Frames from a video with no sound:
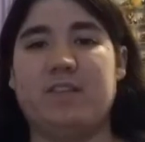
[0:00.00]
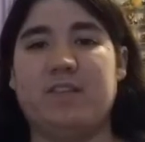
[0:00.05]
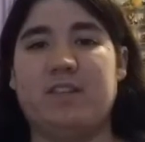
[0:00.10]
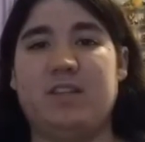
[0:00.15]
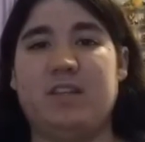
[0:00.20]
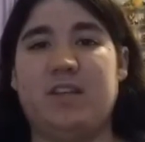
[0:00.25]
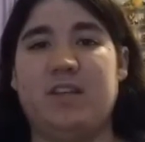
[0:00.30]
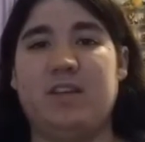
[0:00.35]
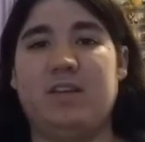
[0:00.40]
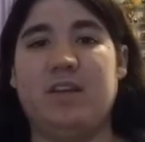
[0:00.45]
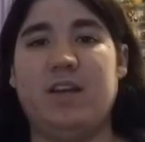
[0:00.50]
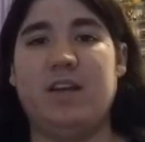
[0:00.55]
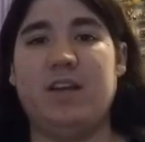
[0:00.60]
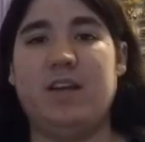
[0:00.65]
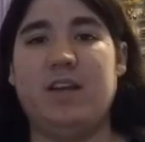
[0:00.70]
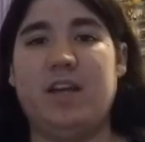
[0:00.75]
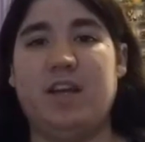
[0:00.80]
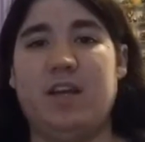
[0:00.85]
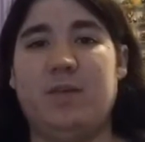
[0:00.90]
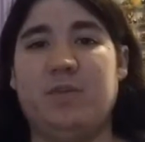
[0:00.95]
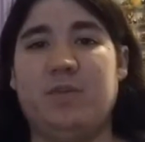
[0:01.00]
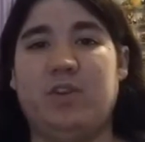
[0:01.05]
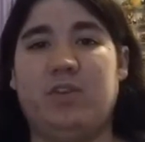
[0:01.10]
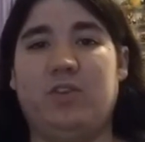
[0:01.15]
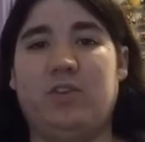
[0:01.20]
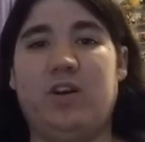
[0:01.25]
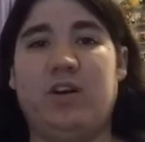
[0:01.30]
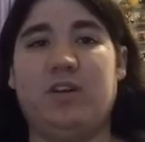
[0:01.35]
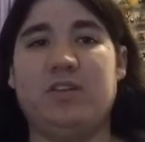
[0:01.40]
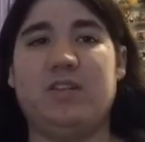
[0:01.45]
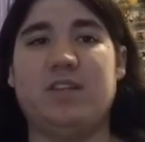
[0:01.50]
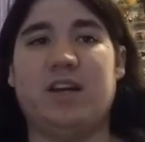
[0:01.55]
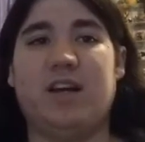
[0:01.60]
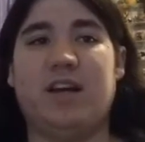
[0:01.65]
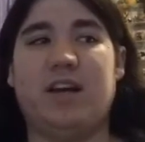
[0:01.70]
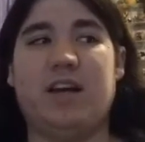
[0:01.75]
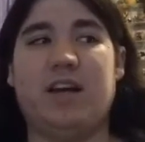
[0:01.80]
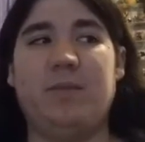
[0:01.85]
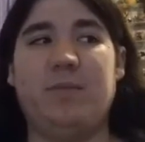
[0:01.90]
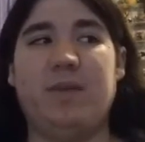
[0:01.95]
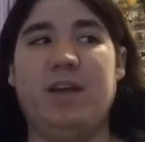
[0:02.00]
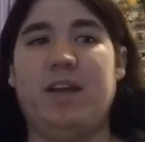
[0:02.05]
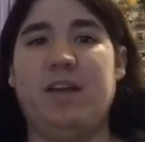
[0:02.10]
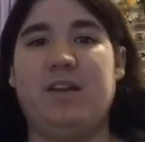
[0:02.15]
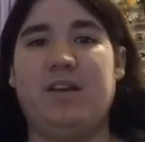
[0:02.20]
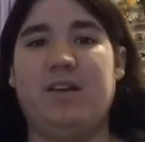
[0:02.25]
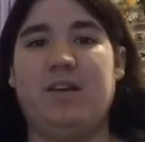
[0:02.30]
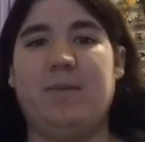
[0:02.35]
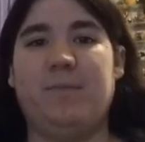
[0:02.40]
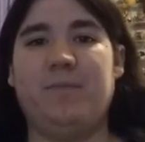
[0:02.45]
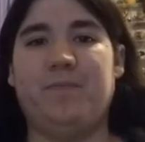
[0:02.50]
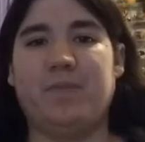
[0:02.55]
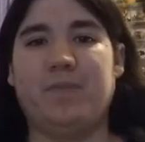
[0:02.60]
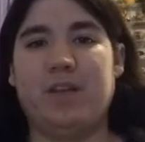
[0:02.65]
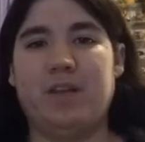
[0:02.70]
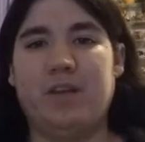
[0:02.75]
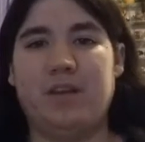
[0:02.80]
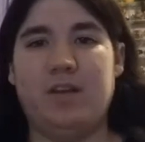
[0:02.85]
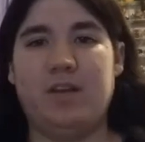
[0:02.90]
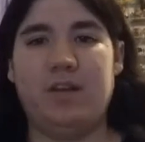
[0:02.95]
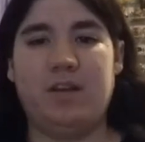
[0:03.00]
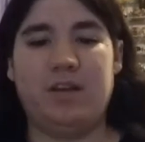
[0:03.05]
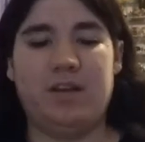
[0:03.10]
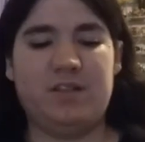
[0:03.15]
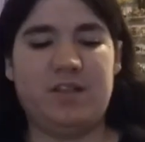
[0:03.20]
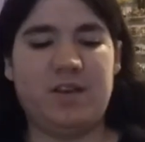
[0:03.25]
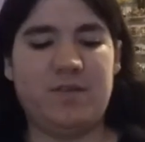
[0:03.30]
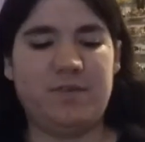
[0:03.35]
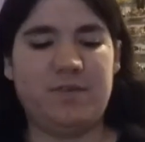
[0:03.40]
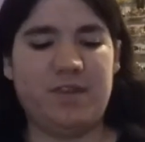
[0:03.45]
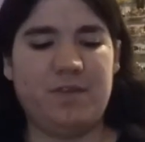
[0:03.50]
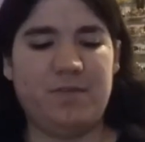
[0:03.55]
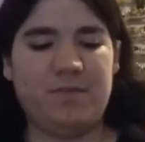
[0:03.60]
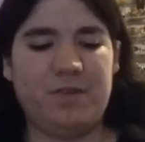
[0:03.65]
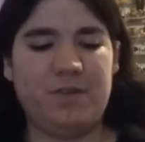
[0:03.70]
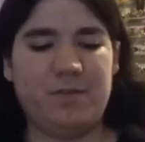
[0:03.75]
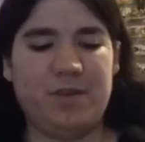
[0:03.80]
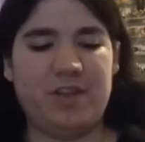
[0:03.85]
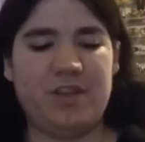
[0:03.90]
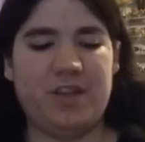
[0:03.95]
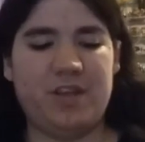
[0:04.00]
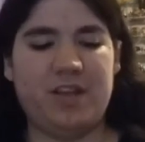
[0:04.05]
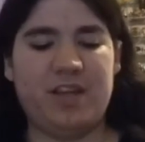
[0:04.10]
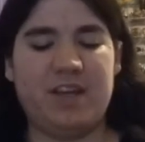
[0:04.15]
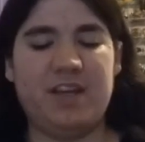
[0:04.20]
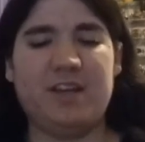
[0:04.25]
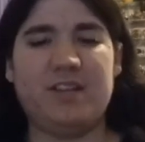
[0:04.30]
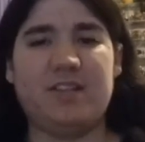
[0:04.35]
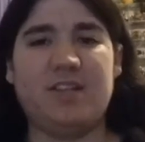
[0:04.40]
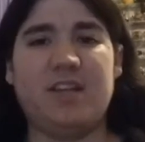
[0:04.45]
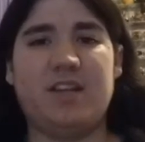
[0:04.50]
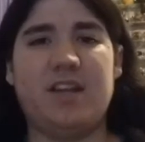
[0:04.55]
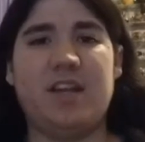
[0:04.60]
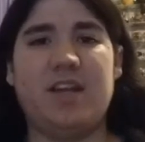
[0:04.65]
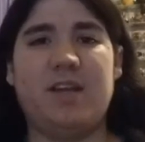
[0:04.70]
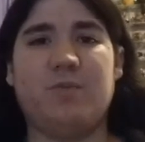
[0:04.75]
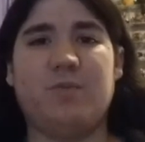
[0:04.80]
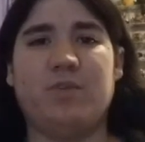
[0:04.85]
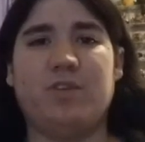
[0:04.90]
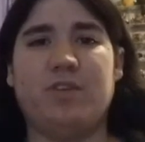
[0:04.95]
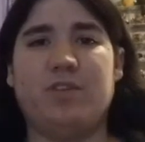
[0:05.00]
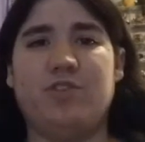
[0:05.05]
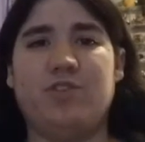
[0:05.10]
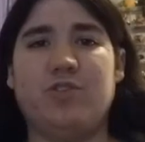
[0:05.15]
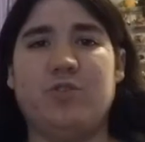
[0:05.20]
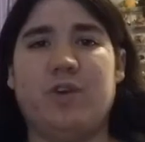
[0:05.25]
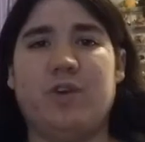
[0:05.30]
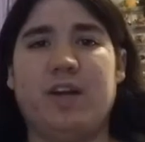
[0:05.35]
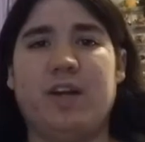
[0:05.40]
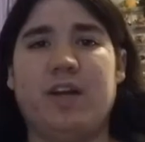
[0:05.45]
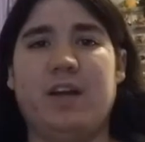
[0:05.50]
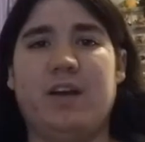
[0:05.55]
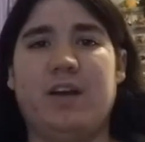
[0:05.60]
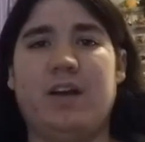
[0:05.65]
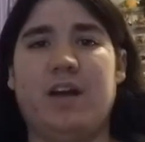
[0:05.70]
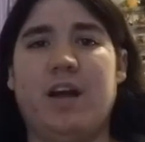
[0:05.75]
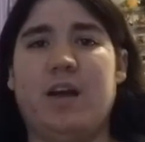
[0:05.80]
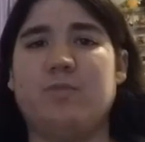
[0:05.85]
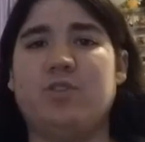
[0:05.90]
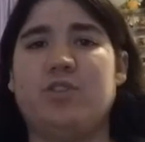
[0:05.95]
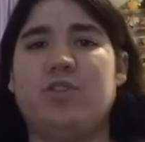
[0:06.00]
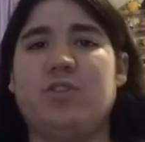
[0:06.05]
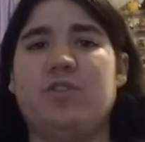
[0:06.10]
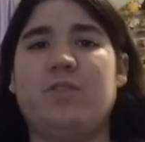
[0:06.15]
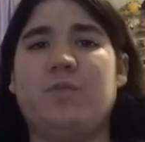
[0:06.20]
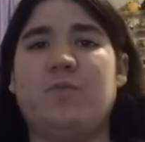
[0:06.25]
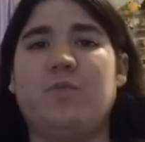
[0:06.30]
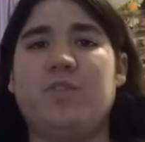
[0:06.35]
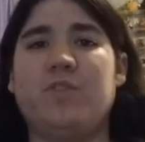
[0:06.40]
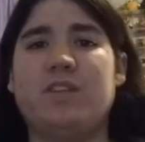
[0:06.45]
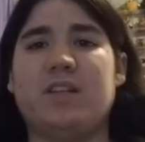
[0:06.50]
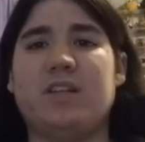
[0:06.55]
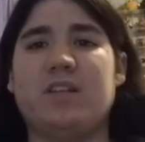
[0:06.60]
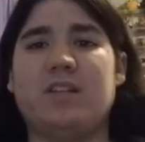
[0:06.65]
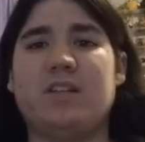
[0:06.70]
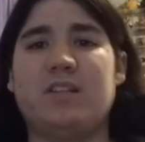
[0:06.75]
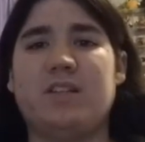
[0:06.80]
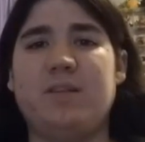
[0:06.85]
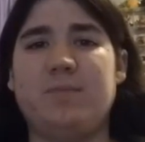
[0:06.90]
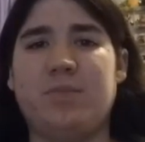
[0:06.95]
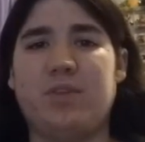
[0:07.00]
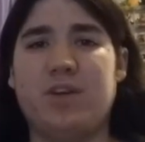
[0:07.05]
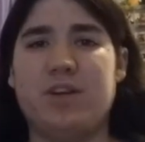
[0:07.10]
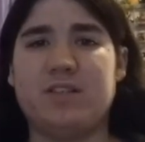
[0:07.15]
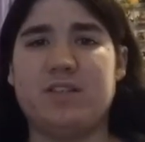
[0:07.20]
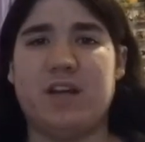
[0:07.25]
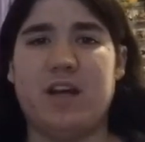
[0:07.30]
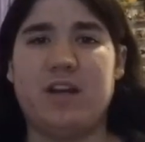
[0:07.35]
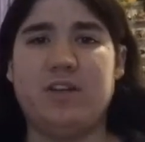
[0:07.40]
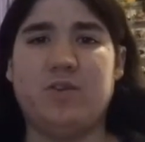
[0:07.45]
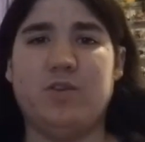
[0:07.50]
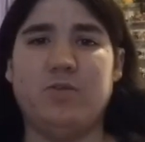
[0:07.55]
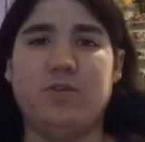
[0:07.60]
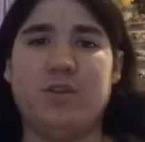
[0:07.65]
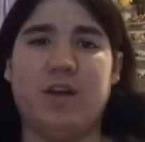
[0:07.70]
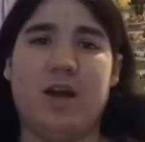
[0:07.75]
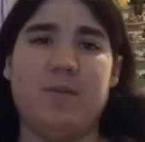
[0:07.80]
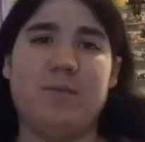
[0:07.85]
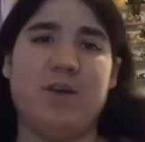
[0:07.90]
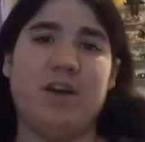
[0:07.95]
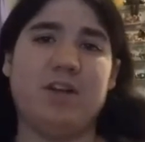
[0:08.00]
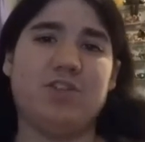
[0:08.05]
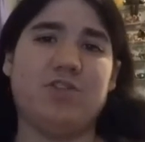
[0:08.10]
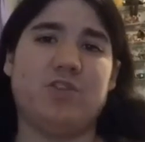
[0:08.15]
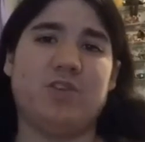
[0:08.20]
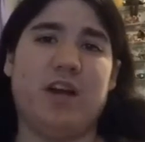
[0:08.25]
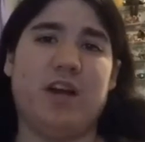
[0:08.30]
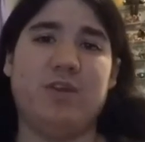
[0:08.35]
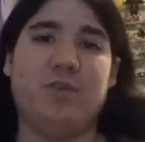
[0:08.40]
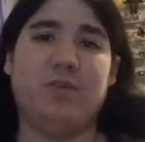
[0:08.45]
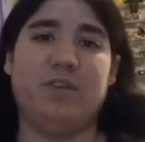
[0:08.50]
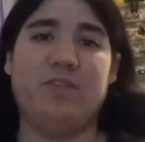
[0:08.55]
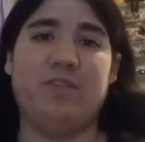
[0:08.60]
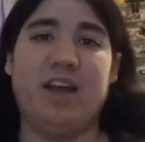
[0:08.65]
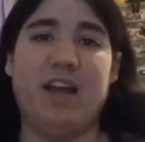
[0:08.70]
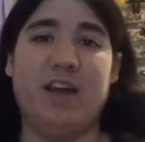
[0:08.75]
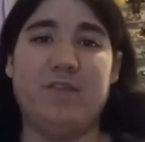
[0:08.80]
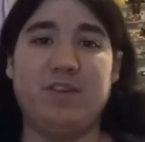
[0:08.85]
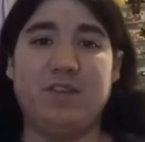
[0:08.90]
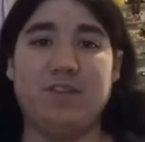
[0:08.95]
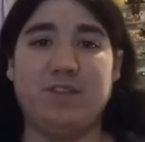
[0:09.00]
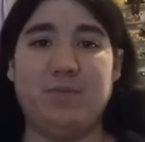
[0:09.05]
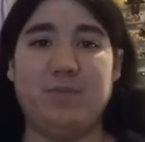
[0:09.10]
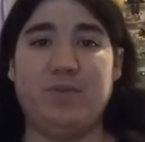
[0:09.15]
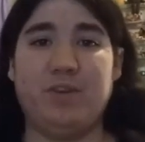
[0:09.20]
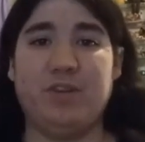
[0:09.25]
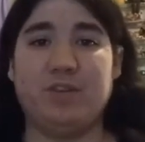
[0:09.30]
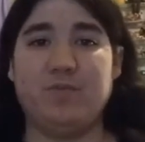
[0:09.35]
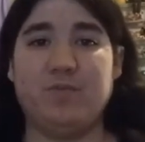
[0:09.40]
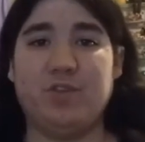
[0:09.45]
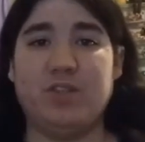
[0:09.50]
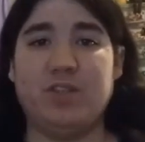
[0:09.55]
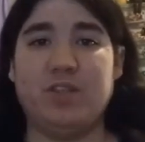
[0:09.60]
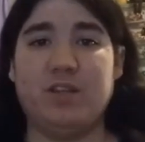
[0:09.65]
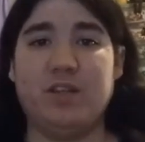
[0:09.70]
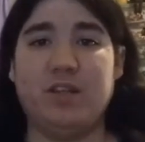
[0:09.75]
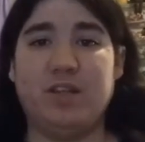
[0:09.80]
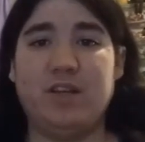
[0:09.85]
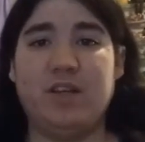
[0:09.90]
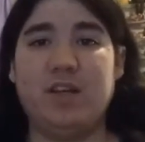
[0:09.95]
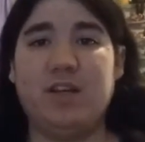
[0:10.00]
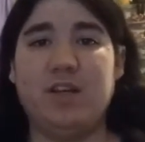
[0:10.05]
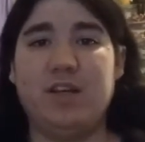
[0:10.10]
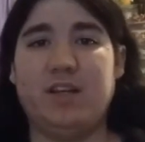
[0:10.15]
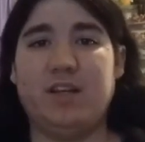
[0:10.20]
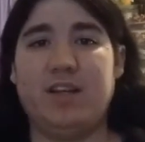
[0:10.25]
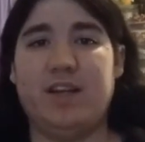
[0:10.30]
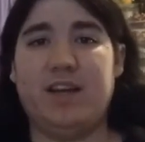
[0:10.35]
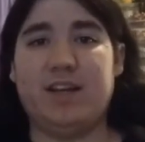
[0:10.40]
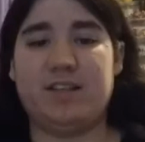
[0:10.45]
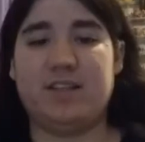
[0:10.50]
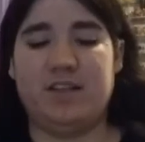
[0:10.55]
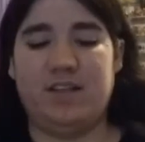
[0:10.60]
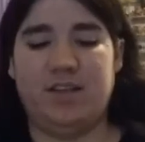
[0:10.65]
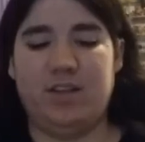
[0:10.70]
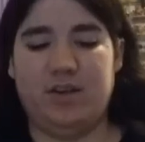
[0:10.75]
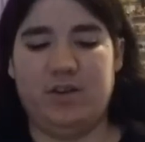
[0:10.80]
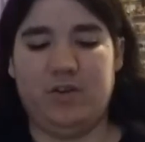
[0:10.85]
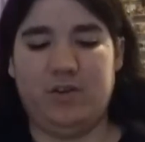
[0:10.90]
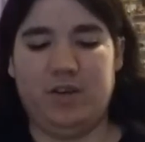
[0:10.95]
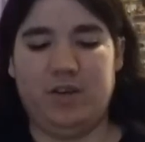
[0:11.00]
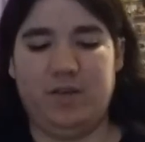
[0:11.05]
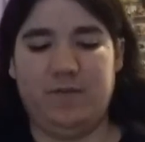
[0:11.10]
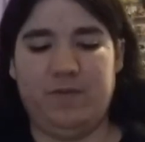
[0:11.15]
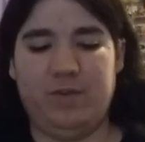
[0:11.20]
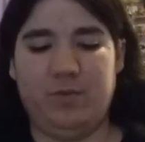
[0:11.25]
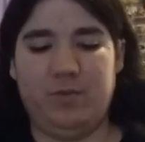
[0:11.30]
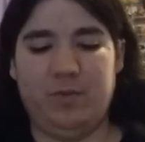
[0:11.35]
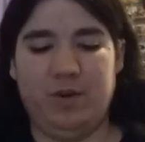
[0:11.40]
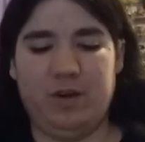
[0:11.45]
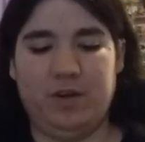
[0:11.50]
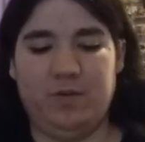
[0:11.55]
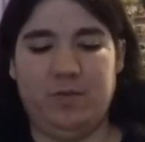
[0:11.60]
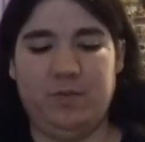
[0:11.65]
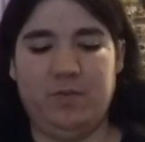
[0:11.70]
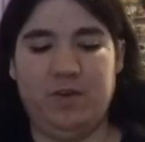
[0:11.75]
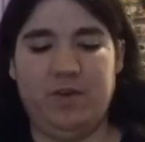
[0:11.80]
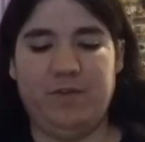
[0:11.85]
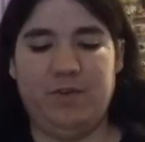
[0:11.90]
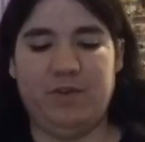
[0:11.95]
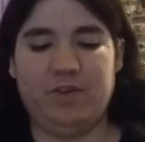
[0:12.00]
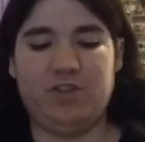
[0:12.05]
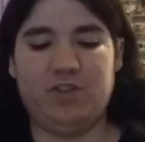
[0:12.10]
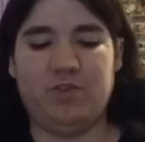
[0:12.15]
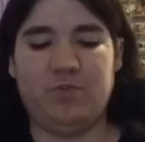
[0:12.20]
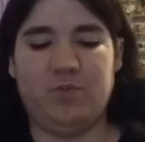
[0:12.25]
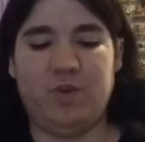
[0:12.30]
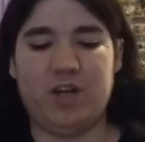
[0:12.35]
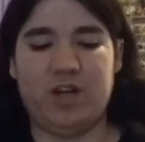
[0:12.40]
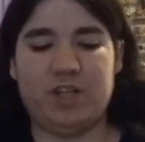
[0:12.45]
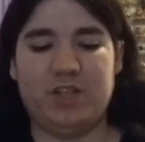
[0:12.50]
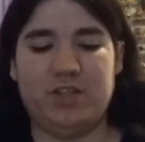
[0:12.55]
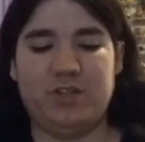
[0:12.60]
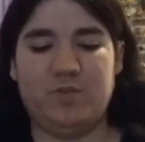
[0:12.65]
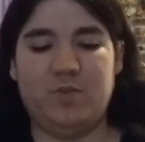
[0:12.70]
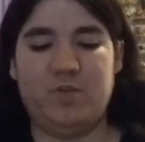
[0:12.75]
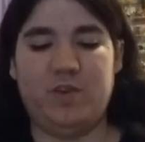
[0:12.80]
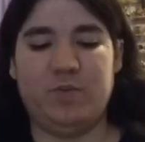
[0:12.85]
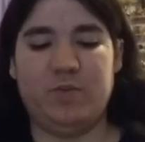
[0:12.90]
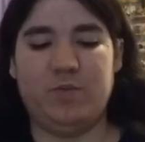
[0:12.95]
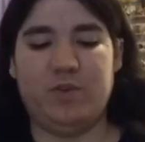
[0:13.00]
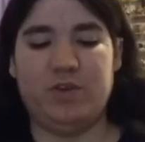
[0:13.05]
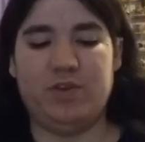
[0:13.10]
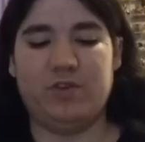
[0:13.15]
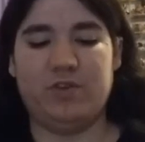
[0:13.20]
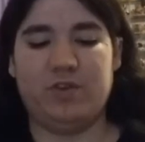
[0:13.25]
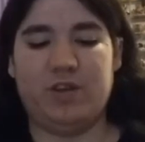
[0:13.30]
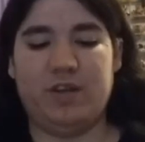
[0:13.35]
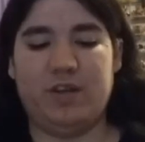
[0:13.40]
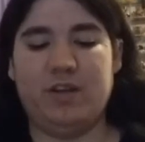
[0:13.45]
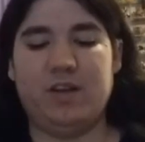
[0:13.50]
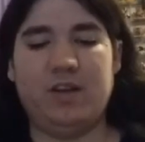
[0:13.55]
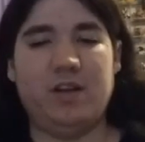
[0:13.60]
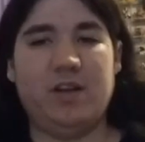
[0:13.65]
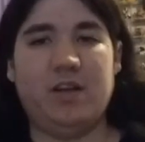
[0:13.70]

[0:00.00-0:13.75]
seen him in a long time, and um, it's definitely a film I think kids today would enjoy. I'm sure the movie's on Disney Plus. I don't. I'm not sure. I don't even have Disney Plus. I'm just guessing here if you want to, if you're interested in watching this movie, you wonder like